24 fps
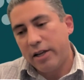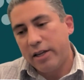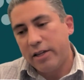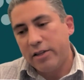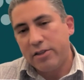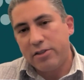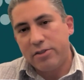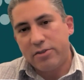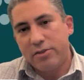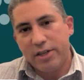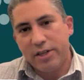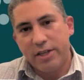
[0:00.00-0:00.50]
our
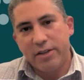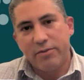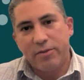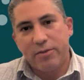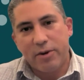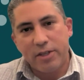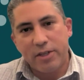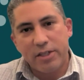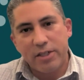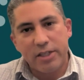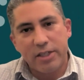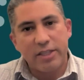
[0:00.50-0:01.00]
industry,
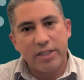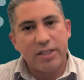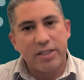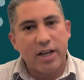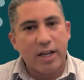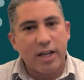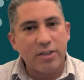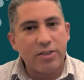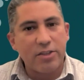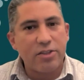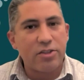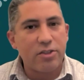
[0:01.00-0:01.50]
unfortunately, is
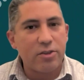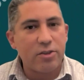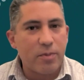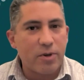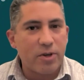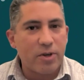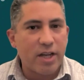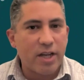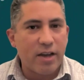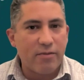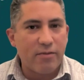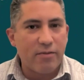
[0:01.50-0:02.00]
not
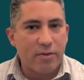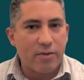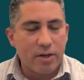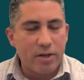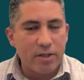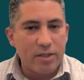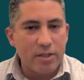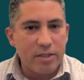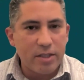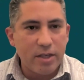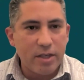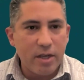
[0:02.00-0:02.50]
super
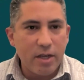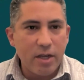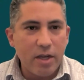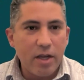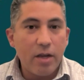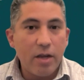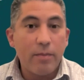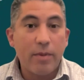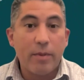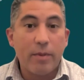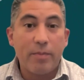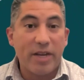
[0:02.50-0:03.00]
diverse,
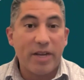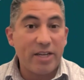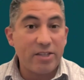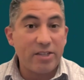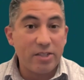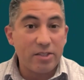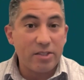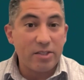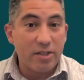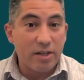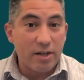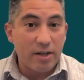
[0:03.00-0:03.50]
but
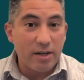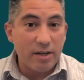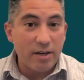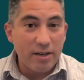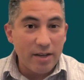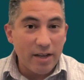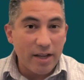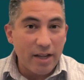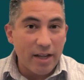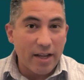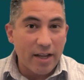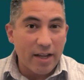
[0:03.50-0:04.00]
patients
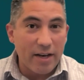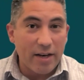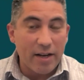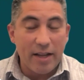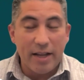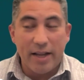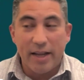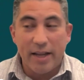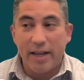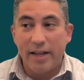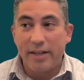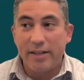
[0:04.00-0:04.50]
are.
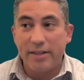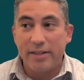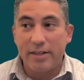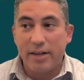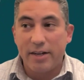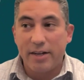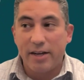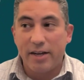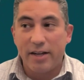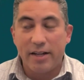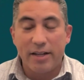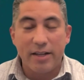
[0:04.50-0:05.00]
And
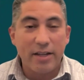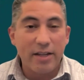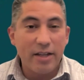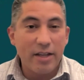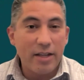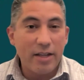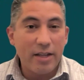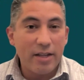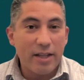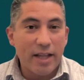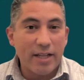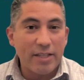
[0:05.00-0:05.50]

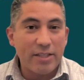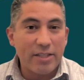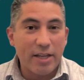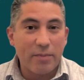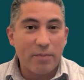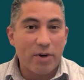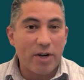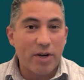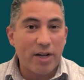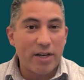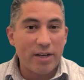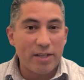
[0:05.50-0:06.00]
that's
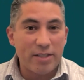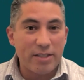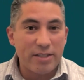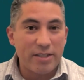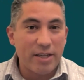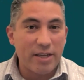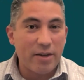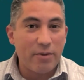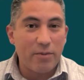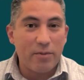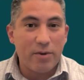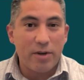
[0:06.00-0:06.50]
like product
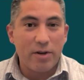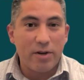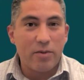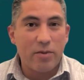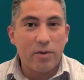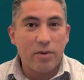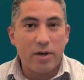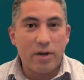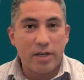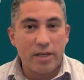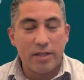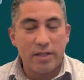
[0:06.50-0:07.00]
design
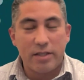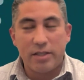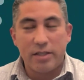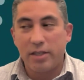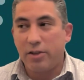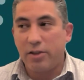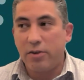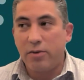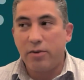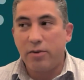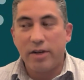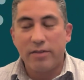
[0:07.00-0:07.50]
101. It's
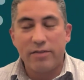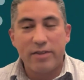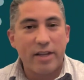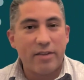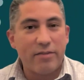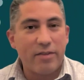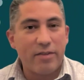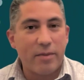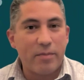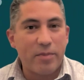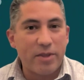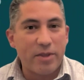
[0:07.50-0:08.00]
like you have
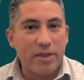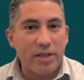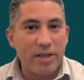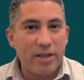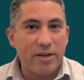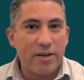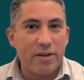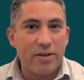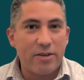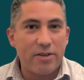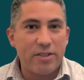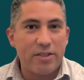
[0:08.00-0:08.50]
to have
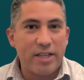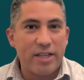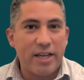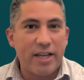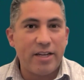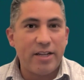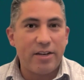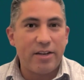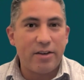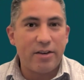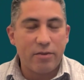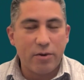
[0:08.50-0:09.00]
empathy and
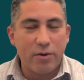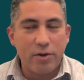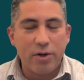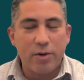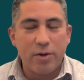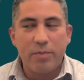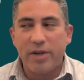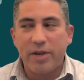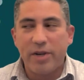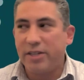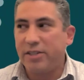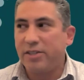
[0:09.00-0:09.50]
understanding of who
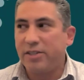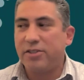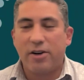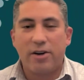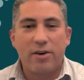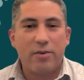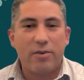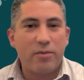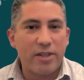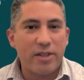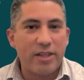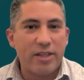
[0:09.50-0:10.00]
your patients
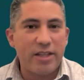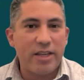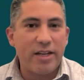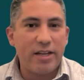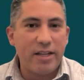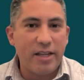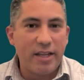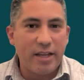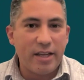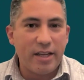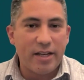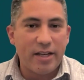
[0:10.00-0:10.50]
are and what
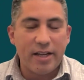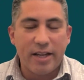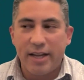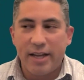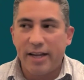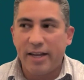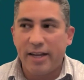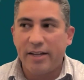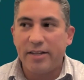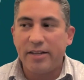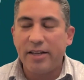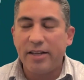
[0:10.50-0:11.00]
they need.
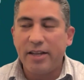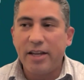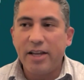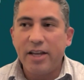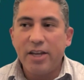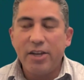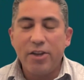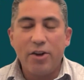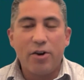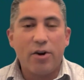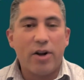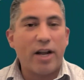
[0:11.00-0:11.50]
And,
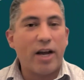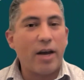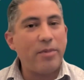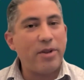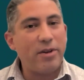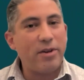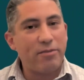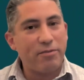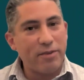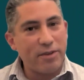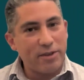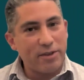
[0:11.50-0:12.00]
and
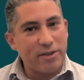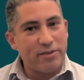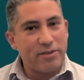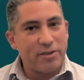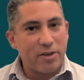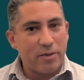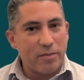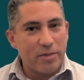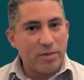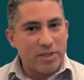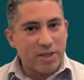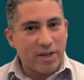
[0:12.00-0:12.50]
I'm in a field
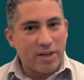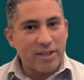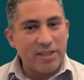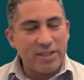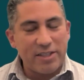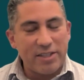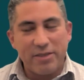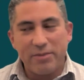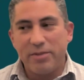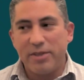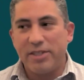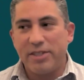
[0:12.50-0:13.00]
of
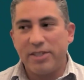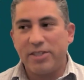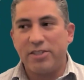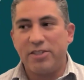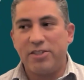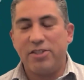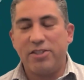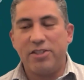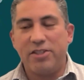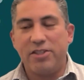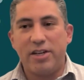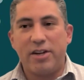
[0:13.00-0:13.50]
dermatology, which
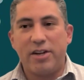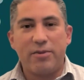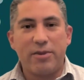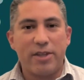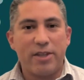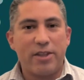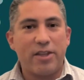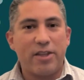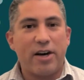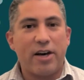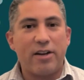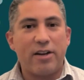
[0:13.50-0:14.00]
is
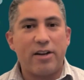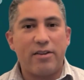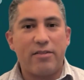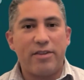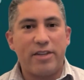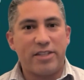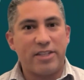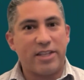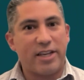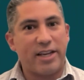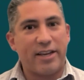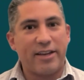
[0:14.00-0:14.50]
generally thought
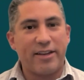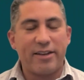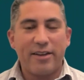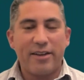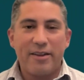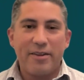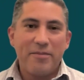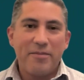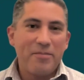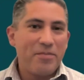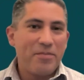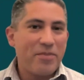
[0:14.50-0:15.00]
of as like
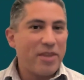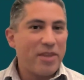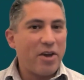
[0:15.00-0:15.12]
